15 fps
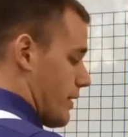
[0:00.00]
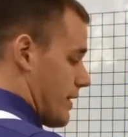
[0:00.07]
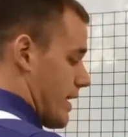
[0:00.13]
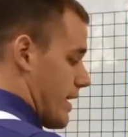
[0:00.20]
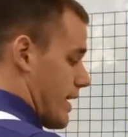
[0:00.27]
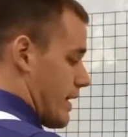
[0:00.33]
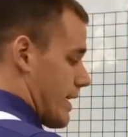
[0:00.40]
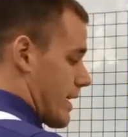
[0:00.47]
and
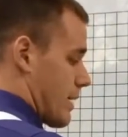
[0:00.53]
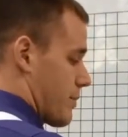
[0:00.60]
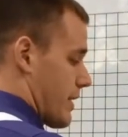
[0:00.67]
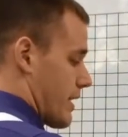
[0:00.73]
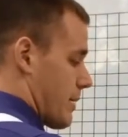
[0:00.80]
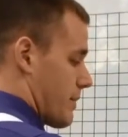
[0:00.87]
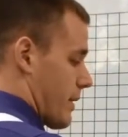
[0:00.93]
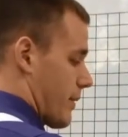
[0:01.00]
then I got to break
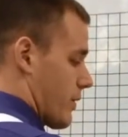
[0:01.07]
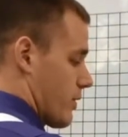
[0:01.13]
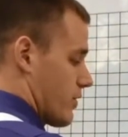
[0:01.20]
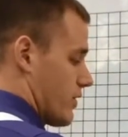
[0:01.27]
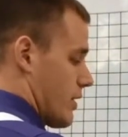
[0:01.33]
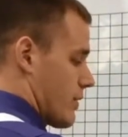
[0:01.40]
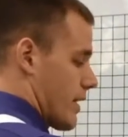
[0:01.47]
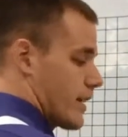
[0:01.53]
it up into thirds,
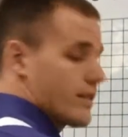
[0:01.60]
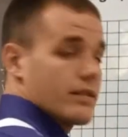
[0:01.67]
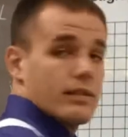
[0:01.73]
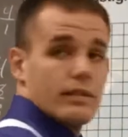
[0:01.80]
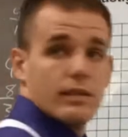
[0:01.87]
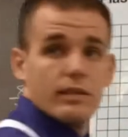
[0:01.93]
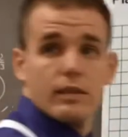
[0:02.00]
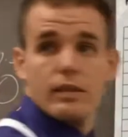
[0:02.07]
don't I?
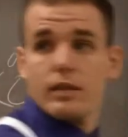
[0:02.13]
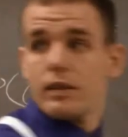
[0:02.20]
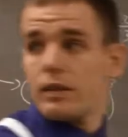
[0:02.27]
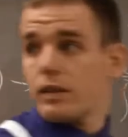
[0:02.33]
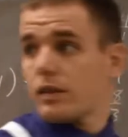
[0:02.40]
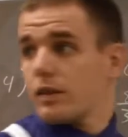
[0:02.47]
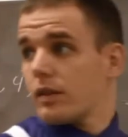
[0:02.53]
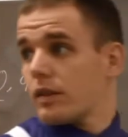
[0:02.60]

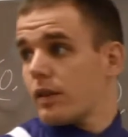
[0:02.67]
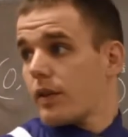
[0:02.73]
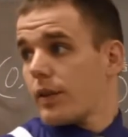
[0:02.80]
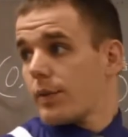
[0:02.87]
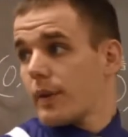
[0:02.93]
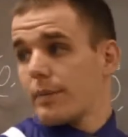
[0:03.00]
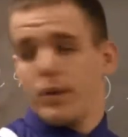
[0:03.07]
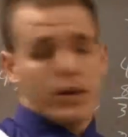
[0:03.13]

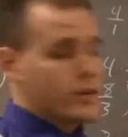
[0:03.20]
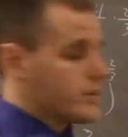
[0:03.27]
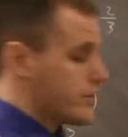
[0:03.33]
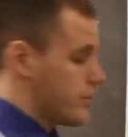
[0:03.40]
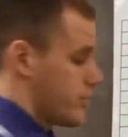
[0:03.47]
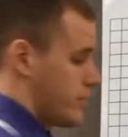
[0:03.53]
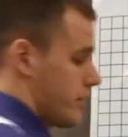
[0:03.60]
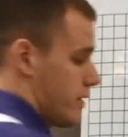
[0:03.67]
3
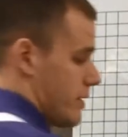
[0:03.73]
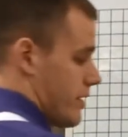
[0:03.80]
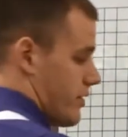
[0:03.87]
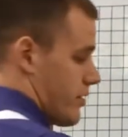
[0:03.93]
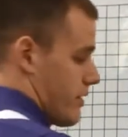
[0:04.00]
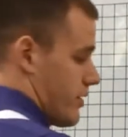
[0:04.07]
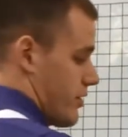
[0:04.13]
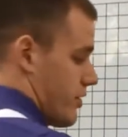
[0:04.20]
parts
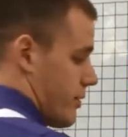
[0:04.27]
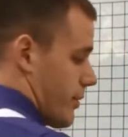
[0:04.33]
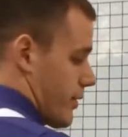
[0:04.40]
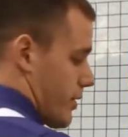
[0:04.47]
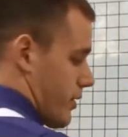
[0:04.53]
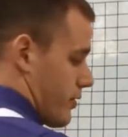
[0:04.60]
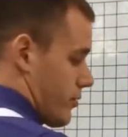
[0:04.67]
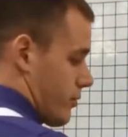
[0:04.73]
and 2/3,